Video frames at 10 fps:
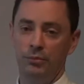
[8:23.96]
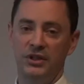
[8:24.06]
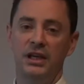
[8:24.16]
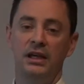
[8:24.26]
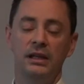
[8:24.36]

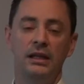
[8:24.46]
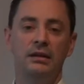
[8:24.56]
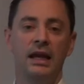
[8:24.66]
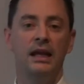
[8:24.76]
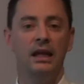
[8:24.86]

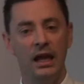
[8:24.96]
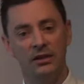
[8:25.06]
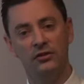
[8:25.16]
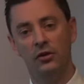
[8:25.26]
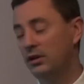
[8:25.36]
particularly getting
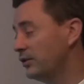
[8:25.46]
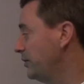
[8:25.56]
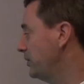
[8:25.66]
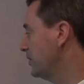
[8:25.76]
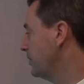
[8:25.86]
external
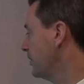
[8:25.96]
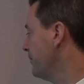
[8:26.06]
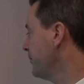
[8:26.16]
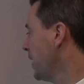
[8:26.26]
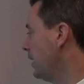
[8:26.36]
assistance.
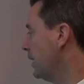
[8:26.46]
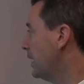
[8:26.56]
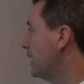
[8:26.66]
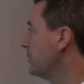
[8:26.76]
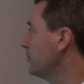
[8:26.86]

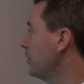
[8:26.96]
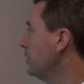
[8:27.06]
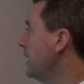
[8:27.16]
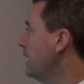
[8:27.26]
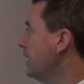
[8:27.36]

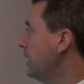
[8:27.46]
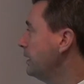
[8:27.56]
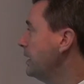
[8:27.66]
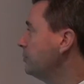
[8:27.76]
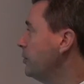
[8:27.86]
So
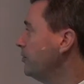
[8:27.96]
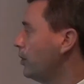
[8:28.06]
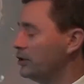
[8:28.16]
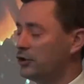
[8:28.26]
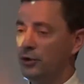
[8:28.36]
let's move
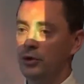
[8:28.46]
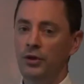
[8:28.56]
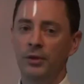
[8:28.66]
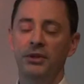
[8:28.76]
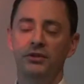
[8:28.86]
on
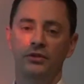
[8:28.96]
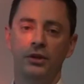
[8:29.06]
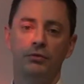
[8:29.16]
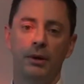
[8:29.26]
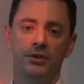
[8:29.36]
to the business
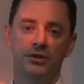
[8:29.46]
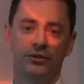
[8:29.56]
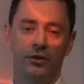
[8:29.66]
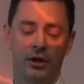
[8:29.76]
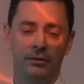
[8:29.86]
interruption
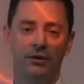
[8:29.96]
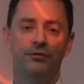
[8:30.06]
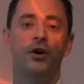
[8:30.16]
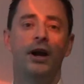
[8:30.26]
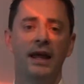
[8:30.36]
side, the
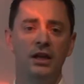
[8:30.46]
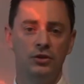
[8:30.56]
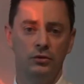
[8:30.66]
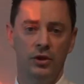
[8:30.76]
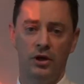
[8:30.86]

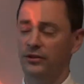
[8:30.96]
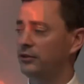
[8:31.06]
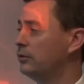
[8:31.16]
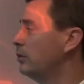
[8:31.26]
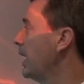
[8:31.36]
financial
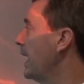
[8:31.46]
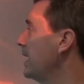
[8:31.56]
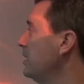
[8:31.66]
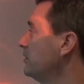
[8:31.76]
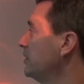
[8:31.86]
loss.
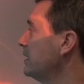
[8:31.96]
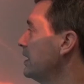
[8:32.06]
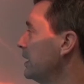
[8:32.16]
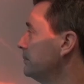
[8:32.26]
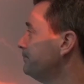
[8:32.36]
How do you set
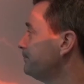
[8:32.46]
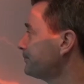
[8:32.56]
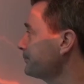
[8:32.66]
that?